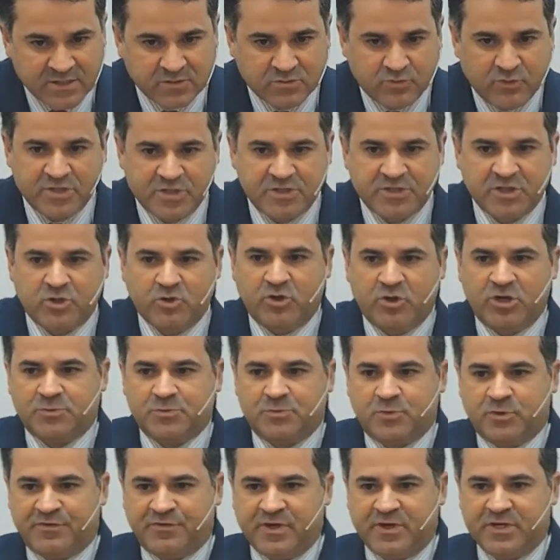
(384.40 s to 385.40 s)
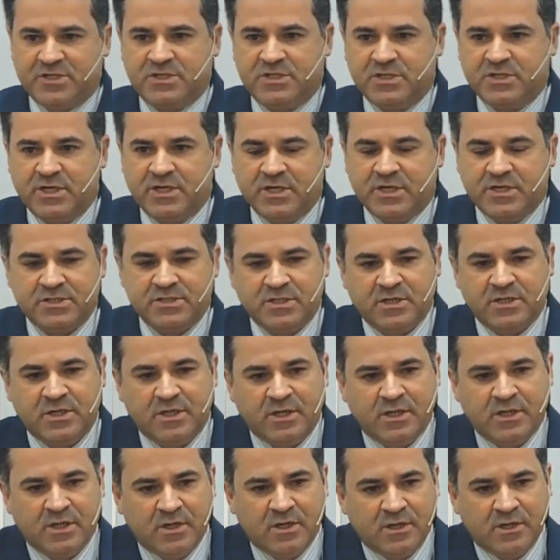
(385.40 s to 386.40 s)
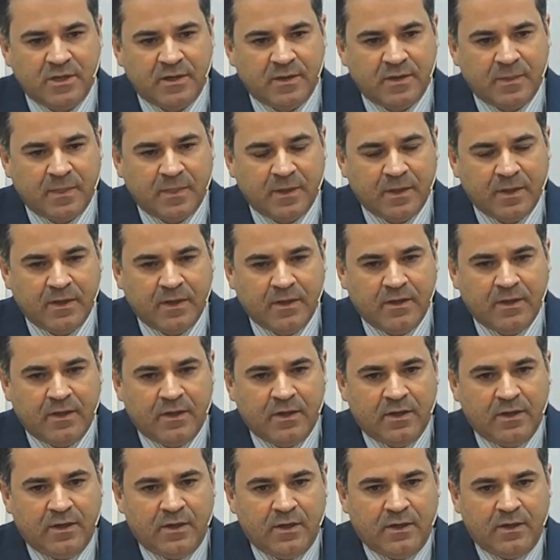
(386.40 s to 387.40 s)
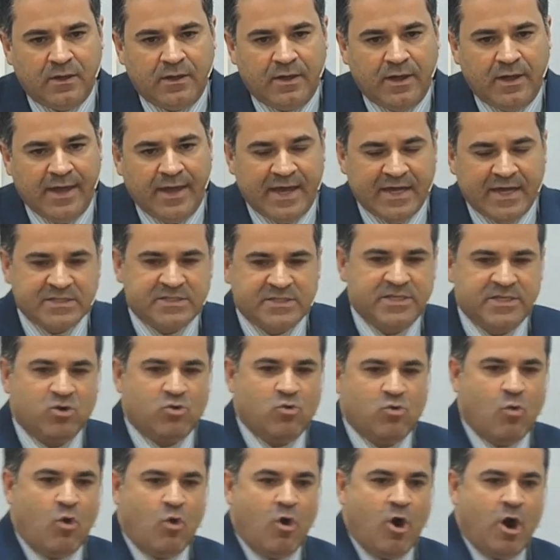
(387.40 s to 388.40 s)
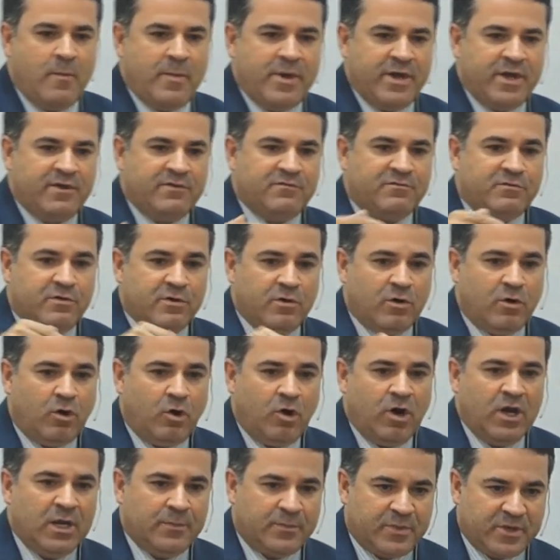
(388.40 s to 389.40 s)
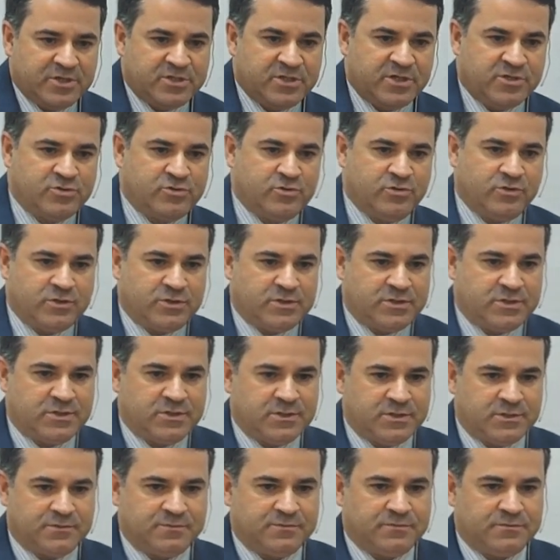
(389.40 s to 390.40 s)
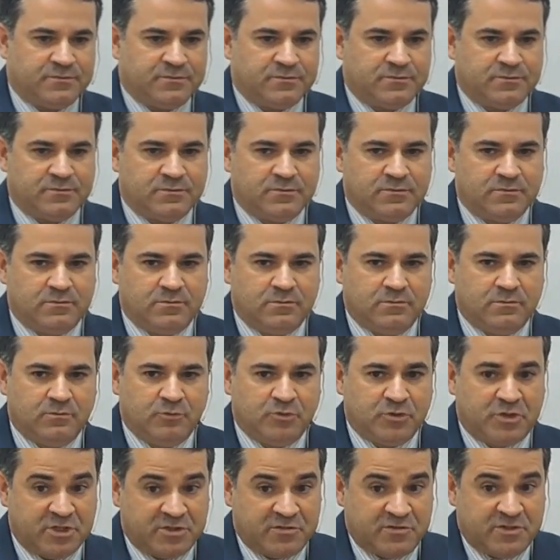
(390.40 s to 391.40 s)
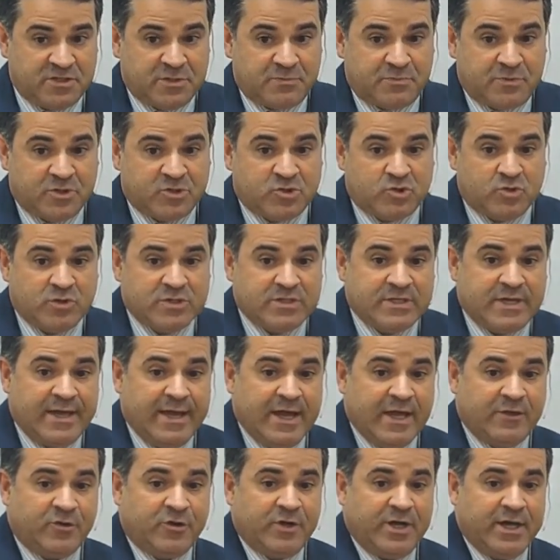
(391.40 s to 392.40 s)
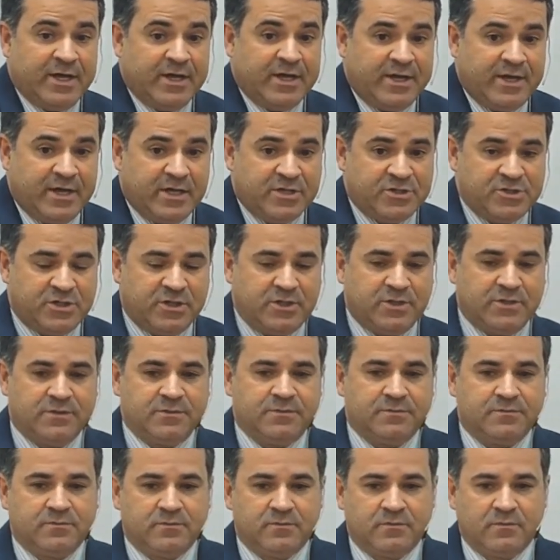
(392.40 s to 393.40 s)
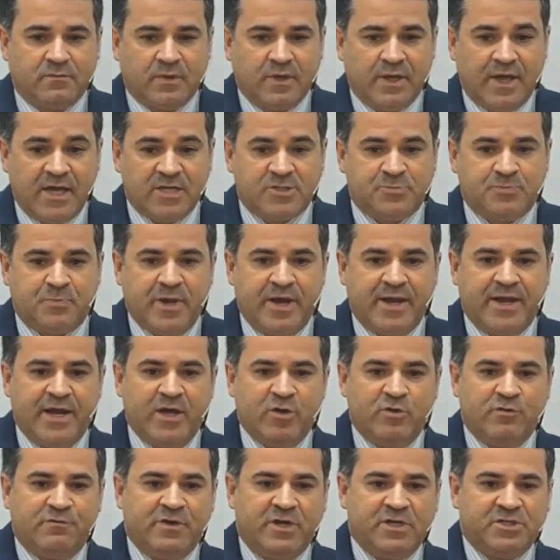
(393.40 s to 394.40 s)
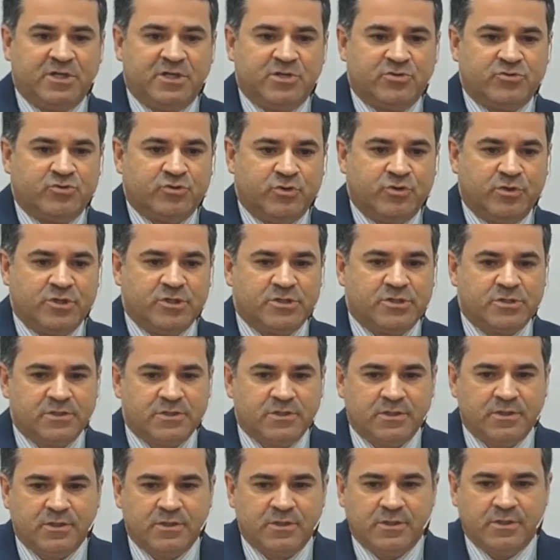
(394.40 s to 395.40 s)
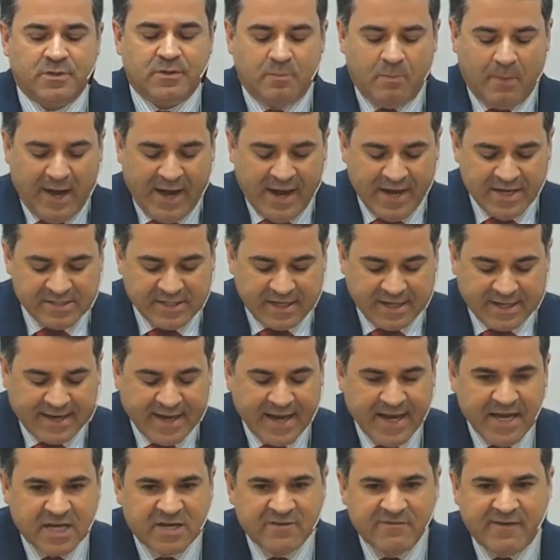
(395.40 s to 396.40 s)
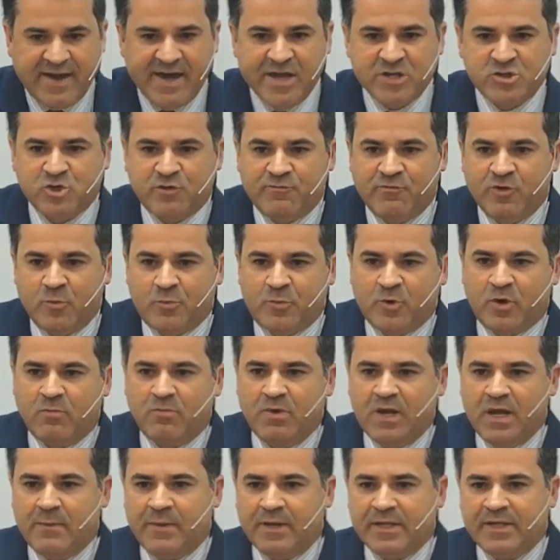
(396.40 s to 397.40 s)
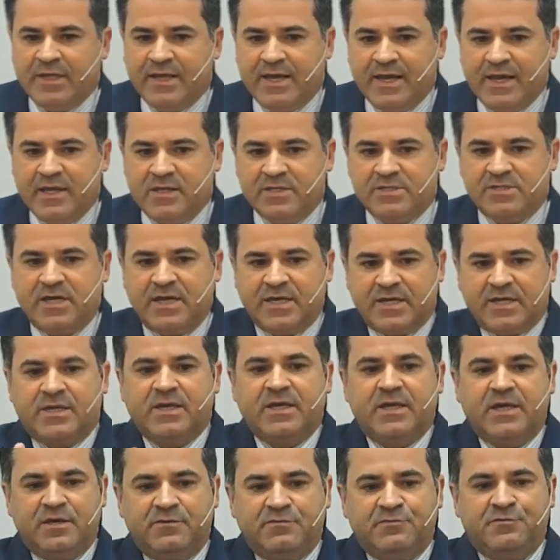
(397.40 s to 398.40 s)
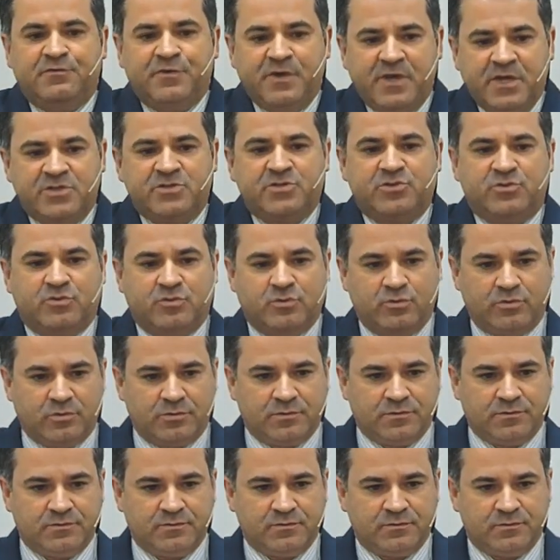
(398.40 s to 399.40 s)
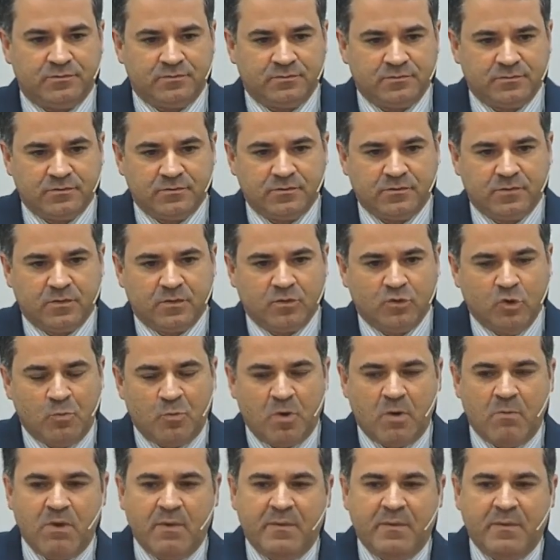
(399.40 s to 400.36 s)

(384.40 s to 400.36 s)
In Israel, the people who knew about the prophecies and the and in Israel, that's how they look at Jesus. Many times people come to the church expecting to see Jesus to solve his problem physically,